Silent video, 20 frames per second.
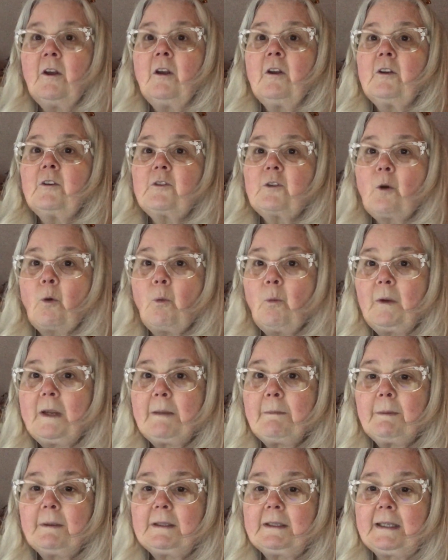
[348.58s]
So we
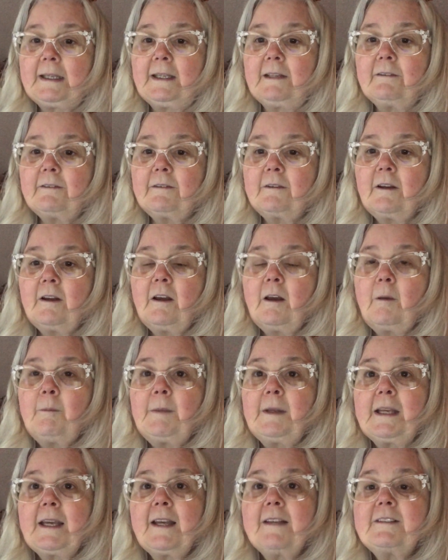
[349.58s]
believe
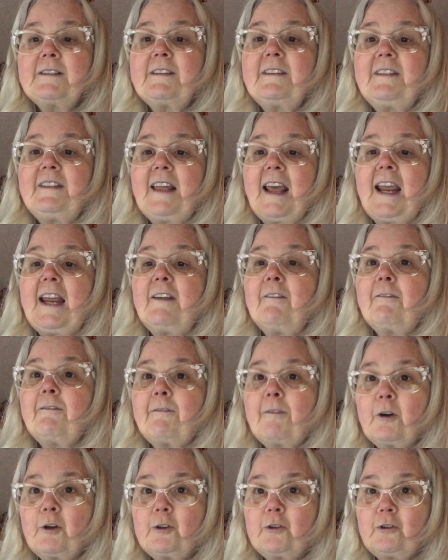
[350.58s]
because they
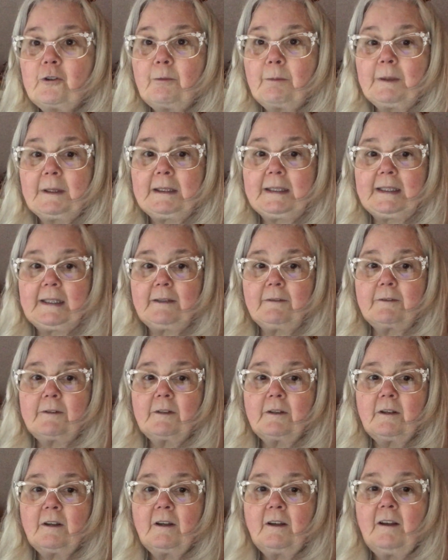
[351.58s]
first believed.
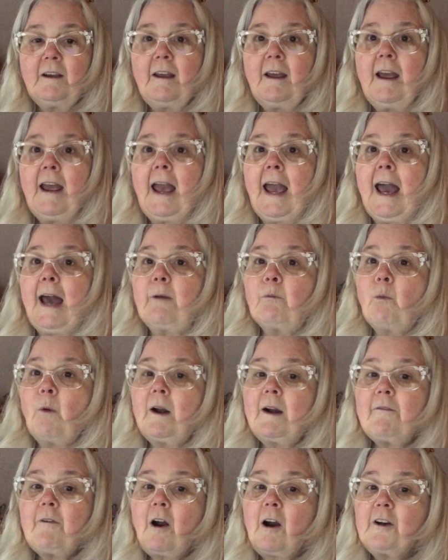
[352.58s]
And
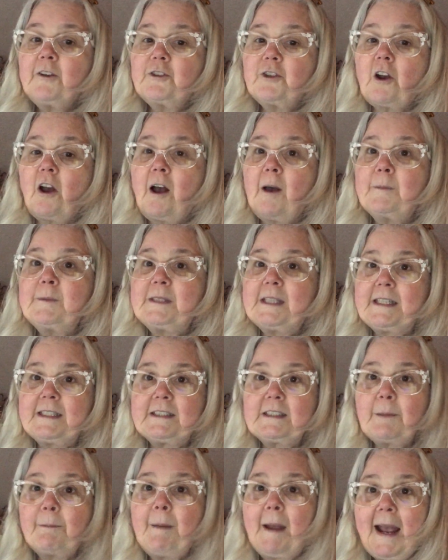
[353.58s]
one of our jobs is
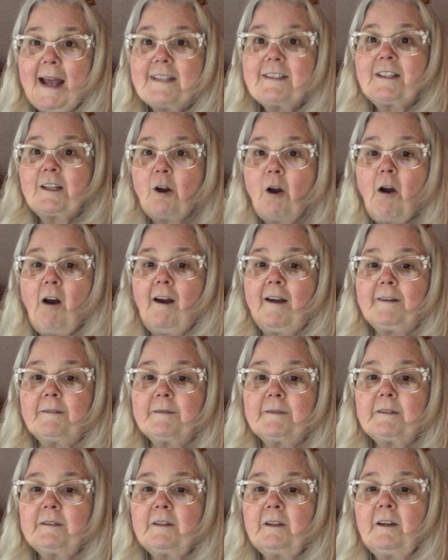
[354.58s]
to pass it on,
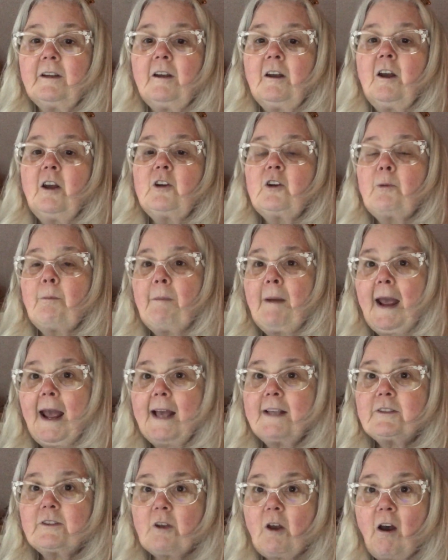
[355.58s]
to
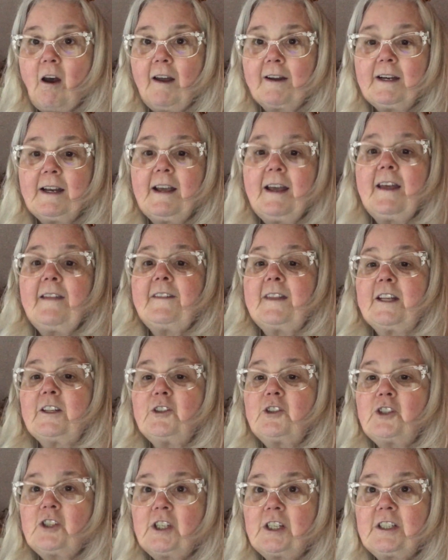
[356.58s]
pass on that
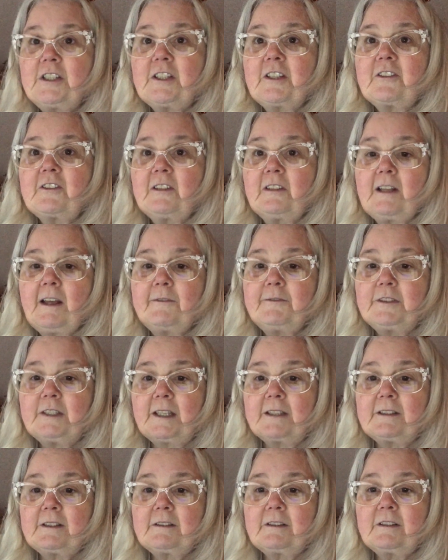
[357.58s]
Jesus loves
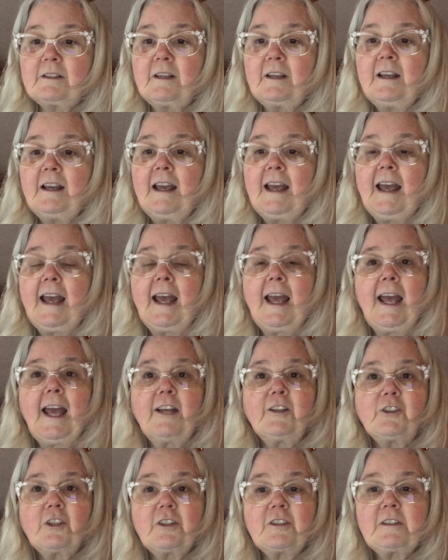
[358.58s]
us.
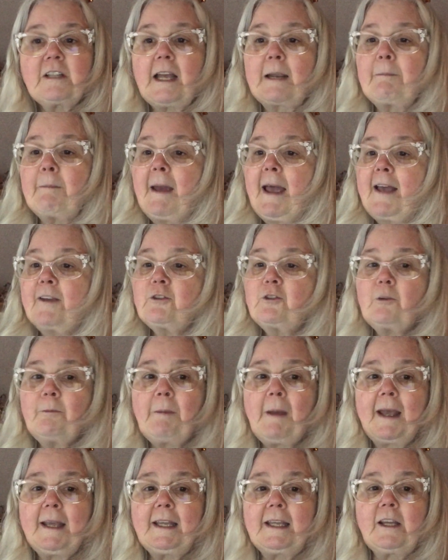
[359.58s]
And just like Pastor
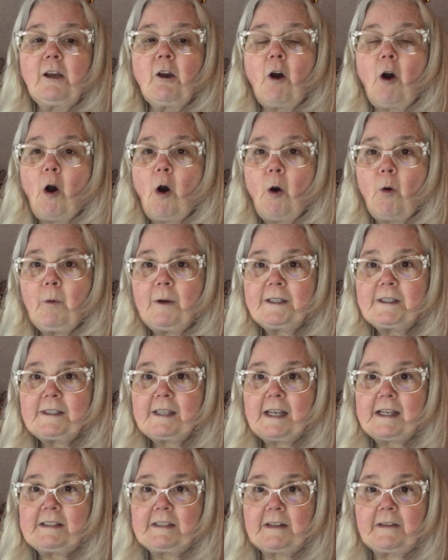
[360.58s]
Becky always
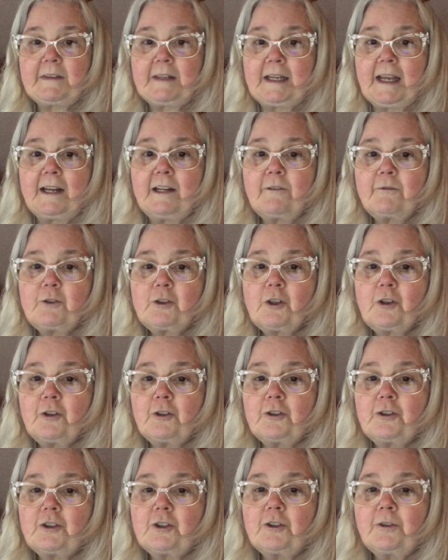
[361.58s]
says at the end of
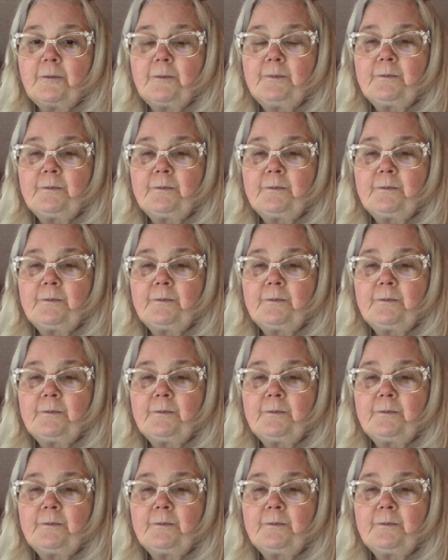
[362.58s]
church,